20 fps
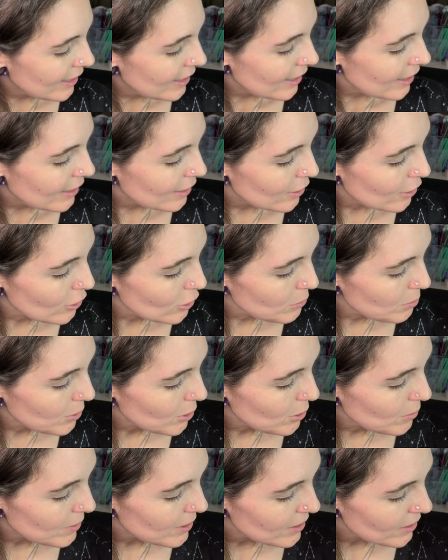It looks
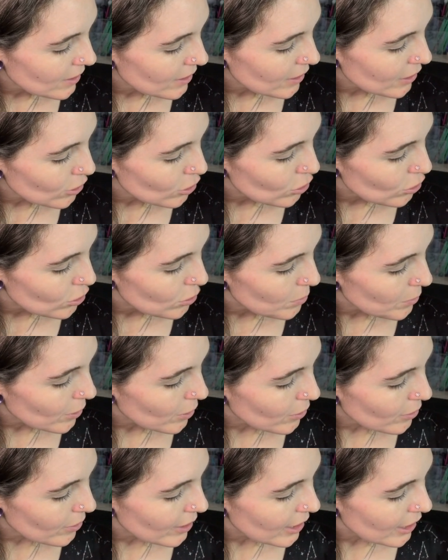blue, but it's got like a super
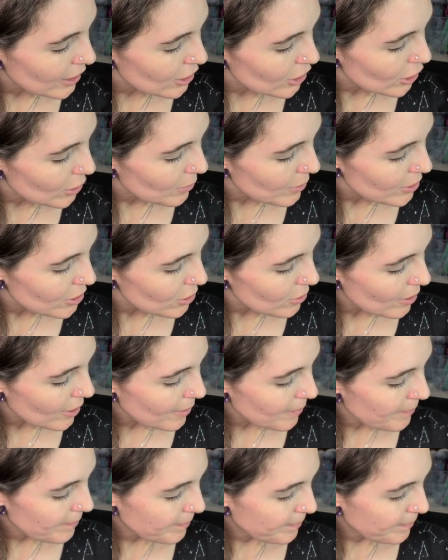green shimmer to it.